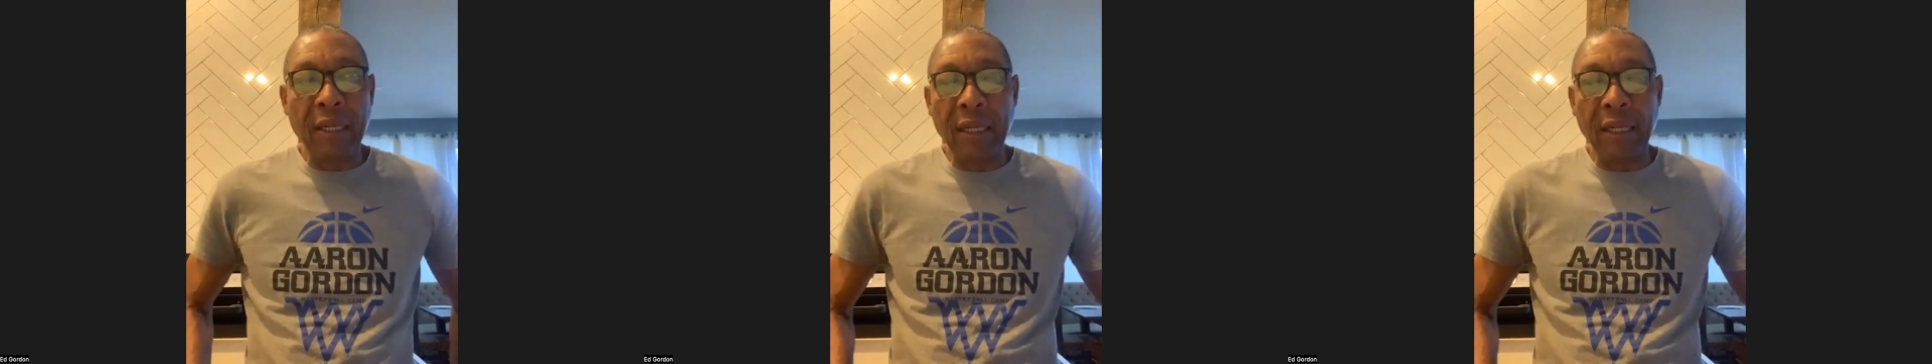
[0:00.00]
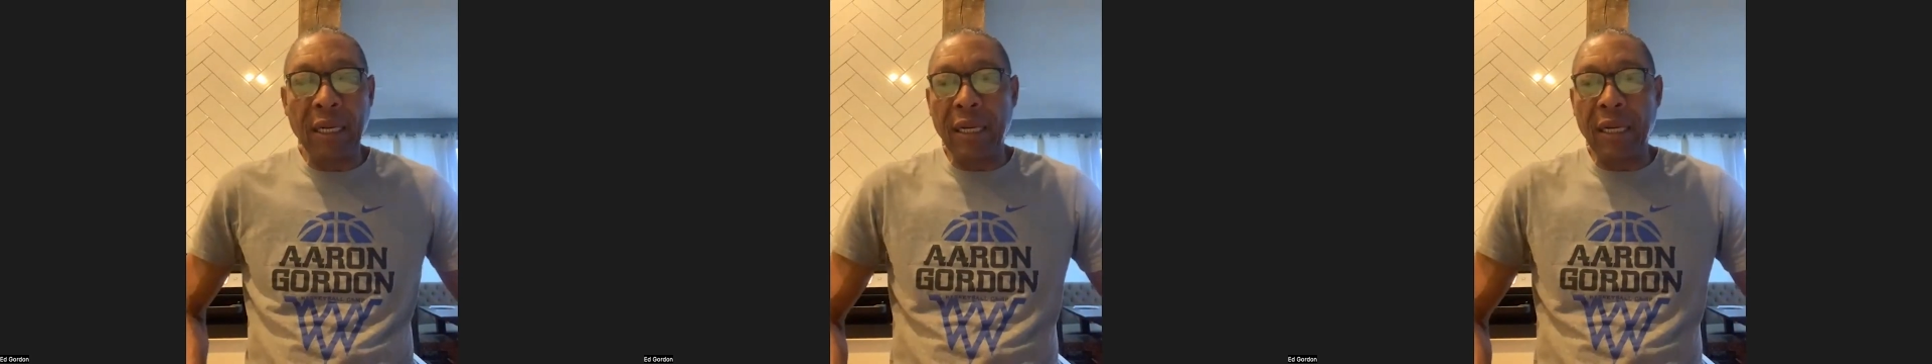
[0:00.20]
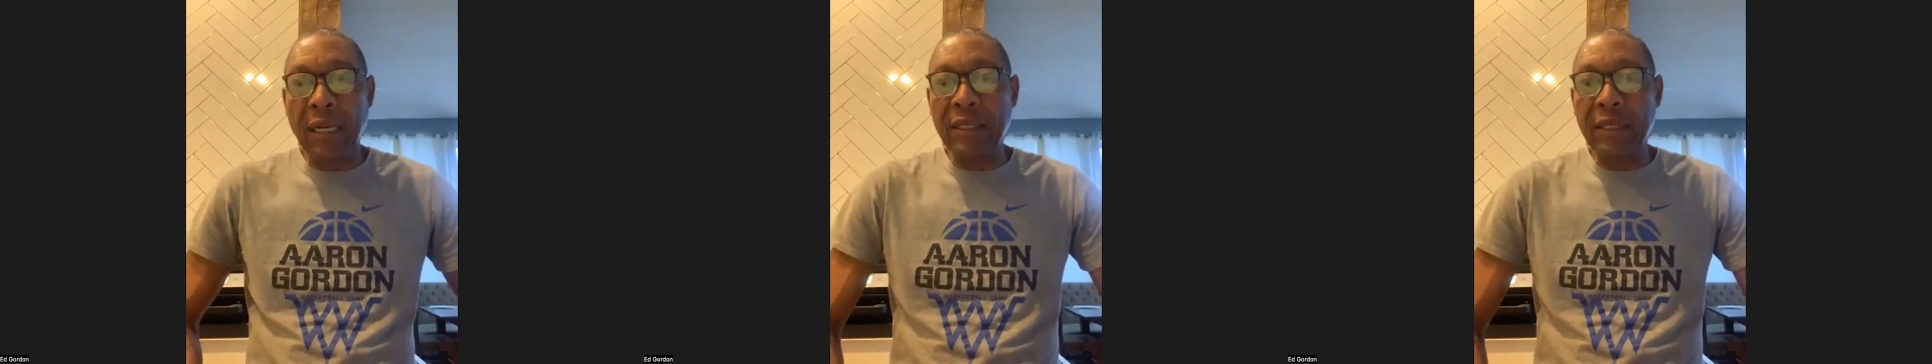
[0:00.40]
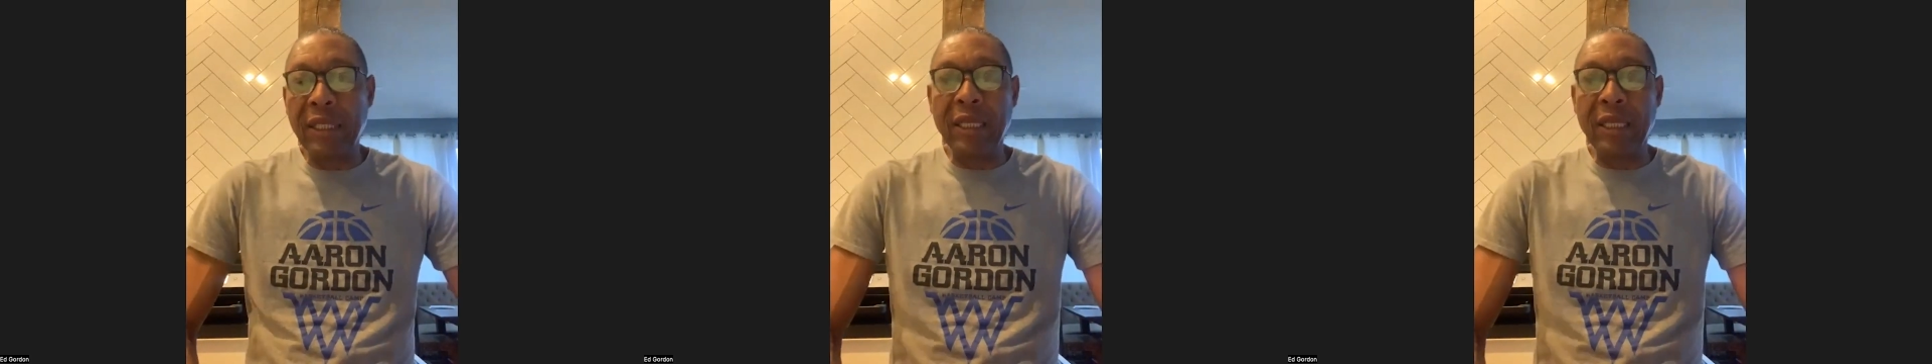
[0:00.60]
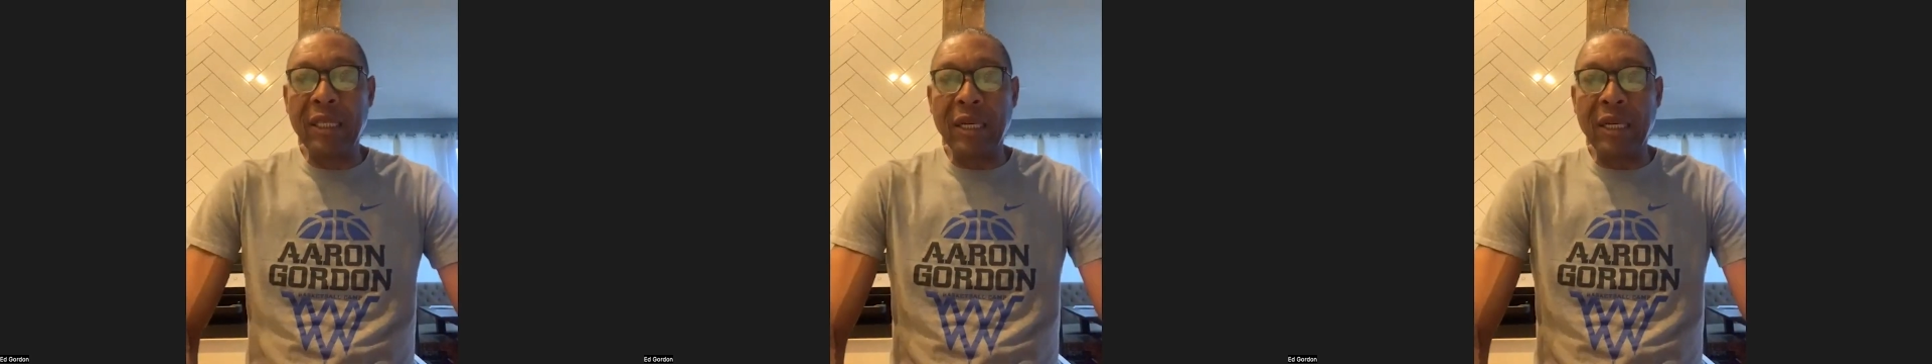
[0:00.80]

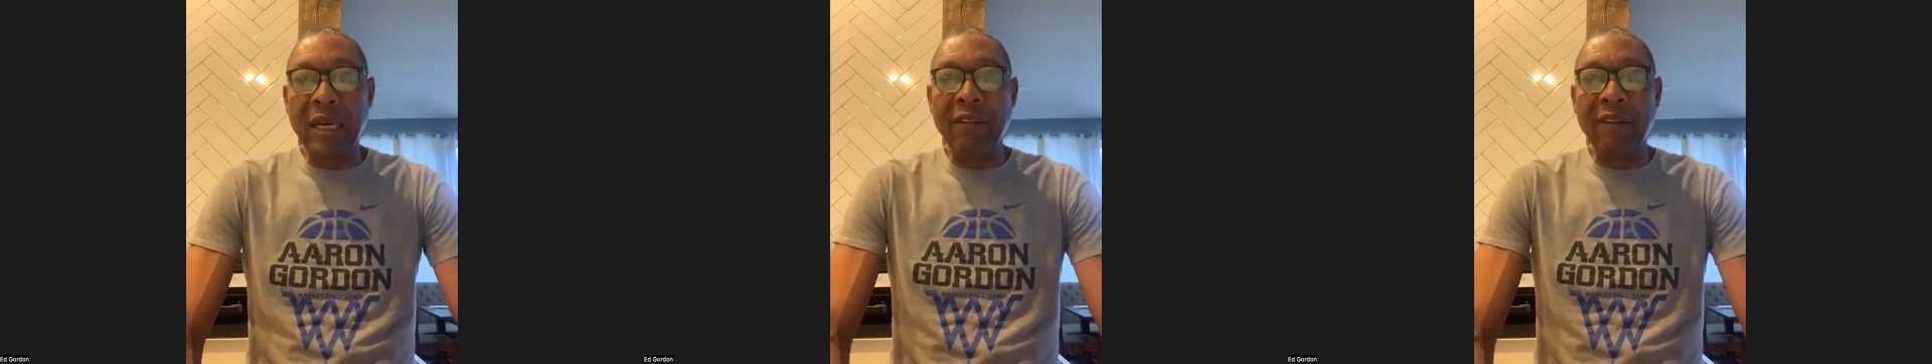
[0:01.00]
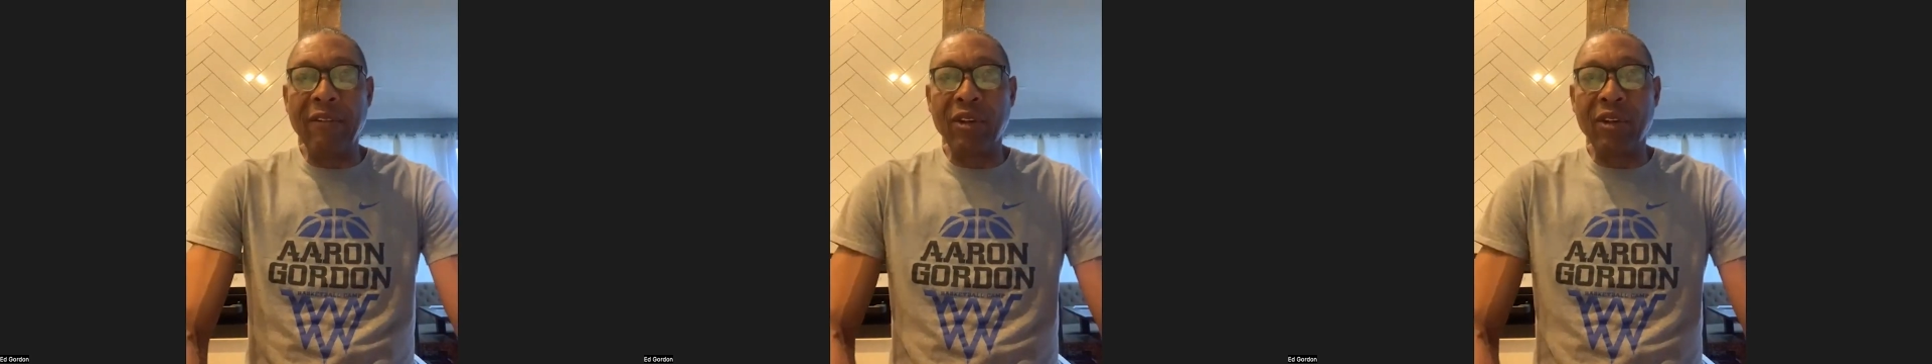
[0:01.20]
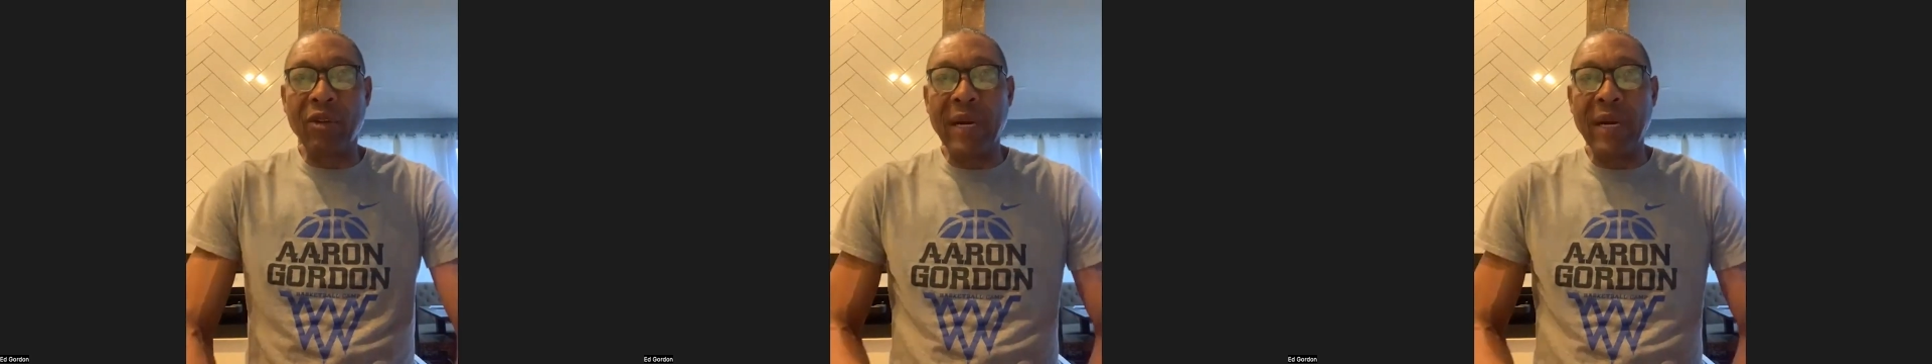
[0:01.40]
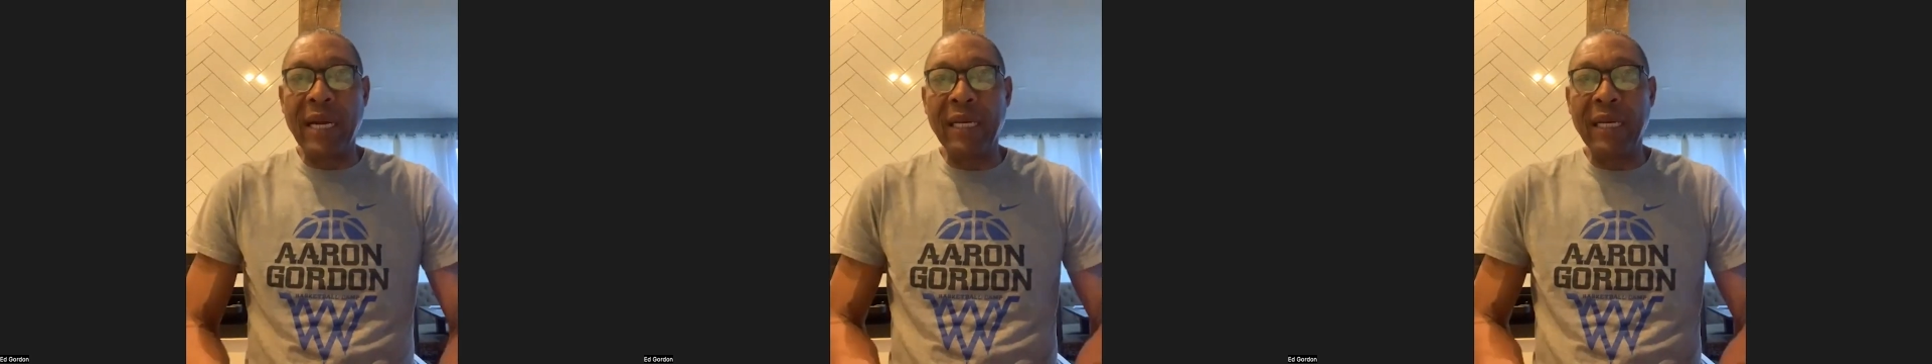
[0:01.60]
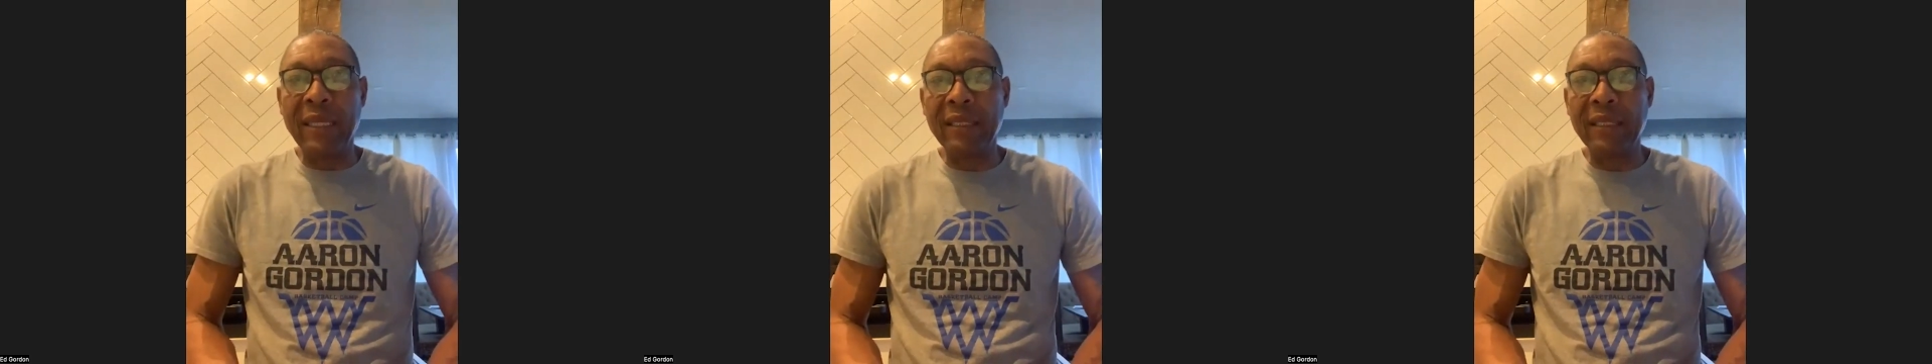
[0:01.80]
10th and 11th
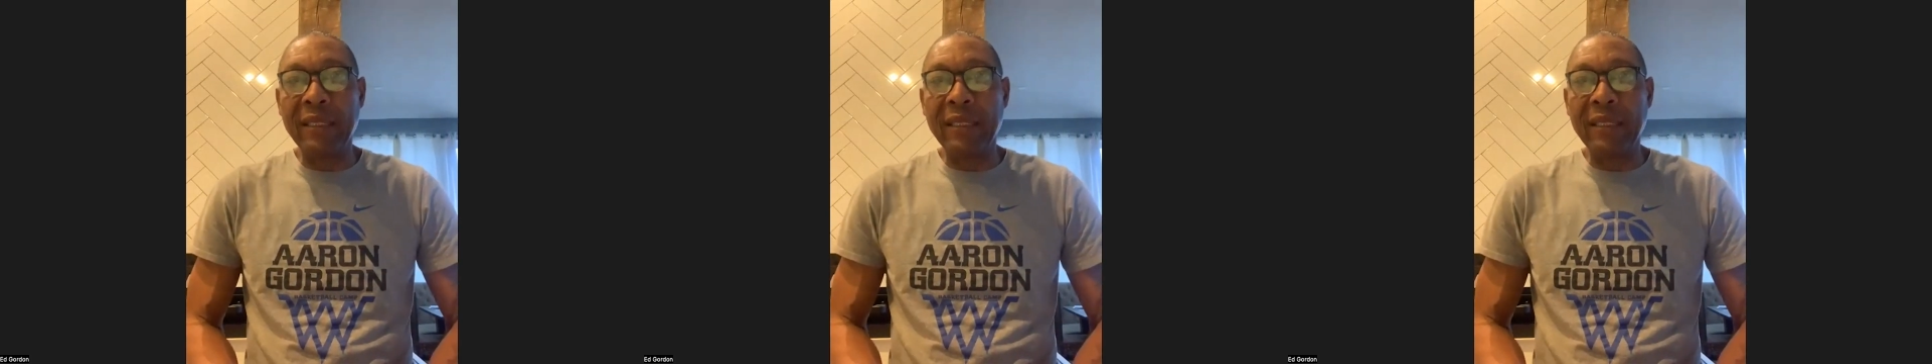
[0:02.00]
grade